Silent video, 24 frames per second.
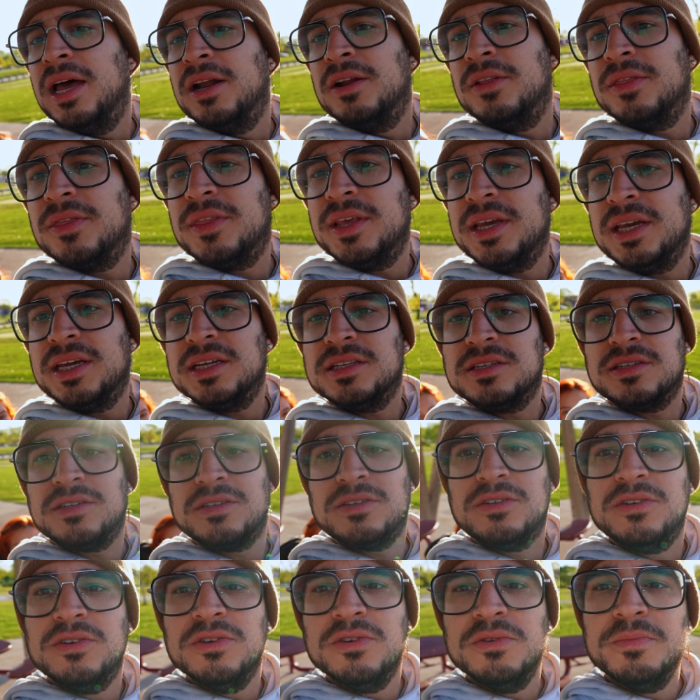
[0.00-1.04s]
I think it's
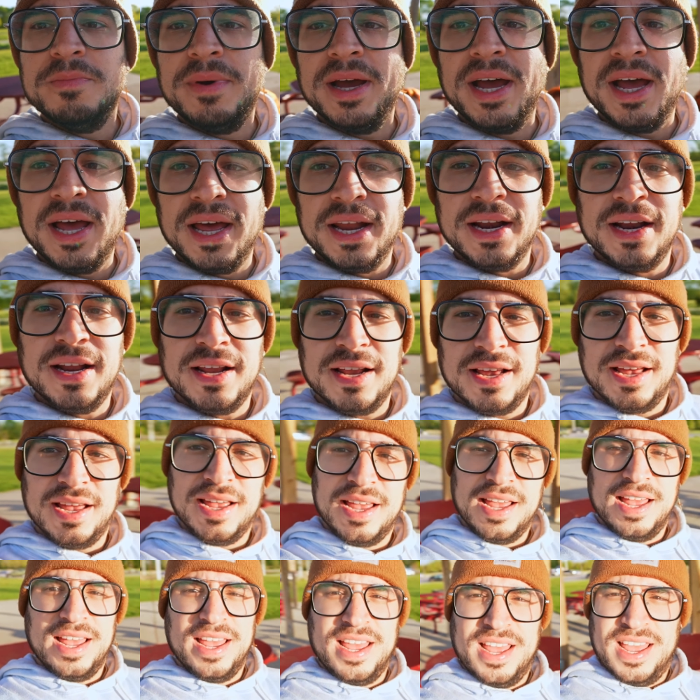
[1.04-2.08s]
too bad.
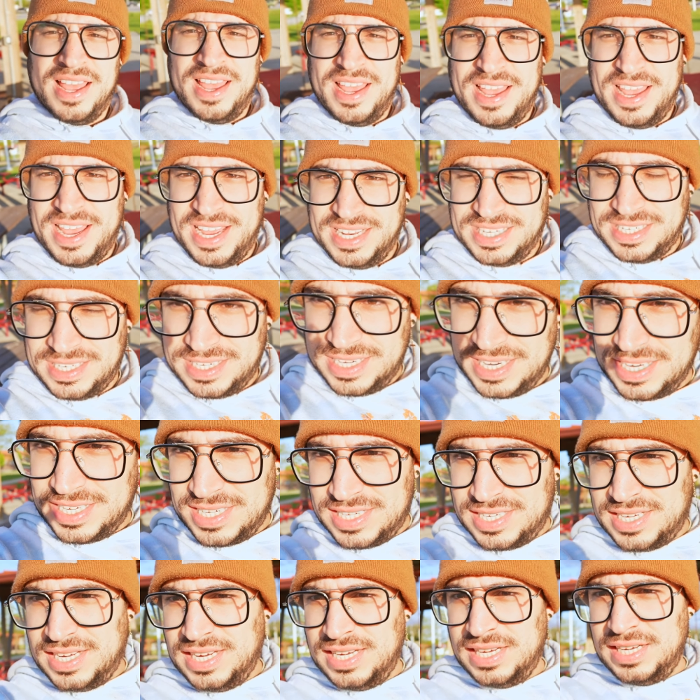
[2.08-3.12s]

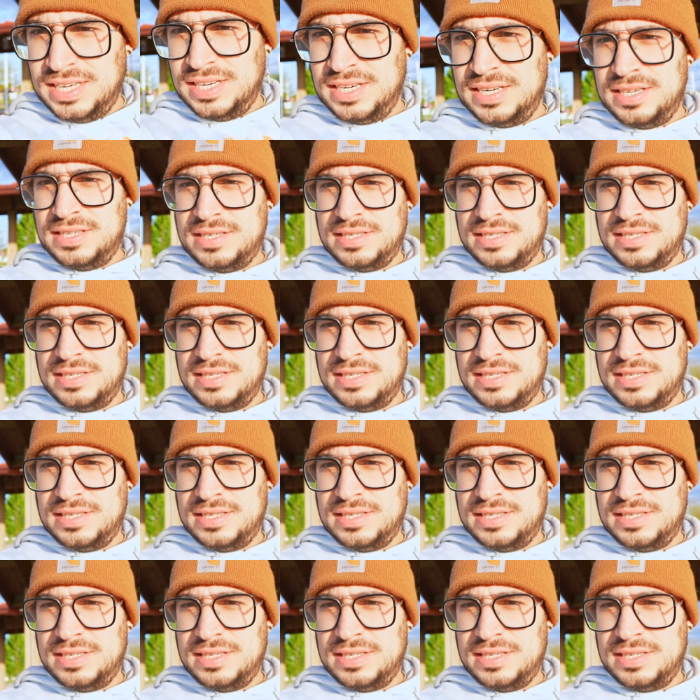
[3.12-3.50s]
16.